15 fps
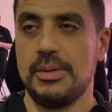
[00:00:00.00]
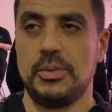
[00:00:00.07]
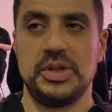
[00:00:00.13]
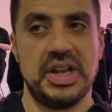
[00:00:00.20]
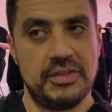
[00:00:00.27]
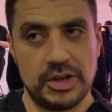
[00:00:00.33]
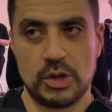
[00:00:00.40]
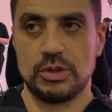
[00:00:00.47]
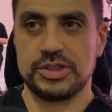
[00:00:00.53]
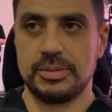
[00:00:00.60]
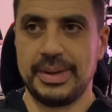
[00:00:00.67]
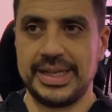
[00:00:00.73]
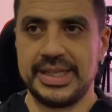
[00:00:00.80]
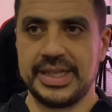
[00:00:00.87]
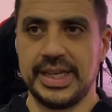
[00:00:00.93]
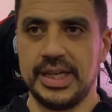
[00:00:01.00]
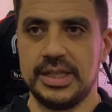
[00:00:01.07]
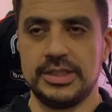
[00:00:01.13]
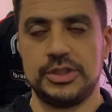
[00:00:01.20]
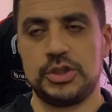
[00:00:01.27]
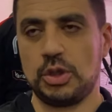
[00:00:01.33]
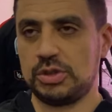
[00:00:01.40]
We never got to make it.
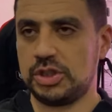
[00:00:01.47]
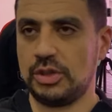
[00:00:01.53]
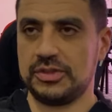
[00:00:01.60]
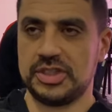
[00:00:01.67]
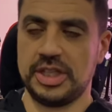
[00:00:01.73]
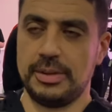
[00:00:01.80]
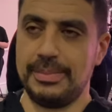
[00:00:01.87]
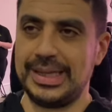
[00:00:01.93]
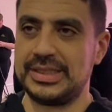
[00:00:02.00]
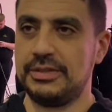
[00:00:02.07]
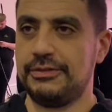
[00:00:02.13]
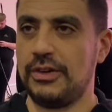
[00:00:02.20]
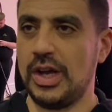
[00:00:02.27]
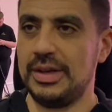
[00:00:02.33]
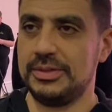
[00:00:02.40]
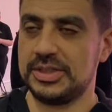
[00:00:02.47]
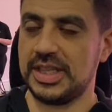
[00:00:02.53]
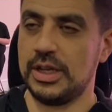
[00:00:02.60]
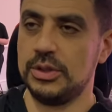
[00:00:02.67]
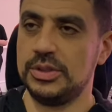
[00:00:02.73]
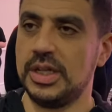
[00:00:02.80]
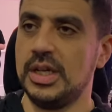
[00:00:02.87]
And Josh is obviously in a massive fight of his
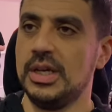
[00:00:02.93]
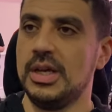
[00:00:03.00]
own.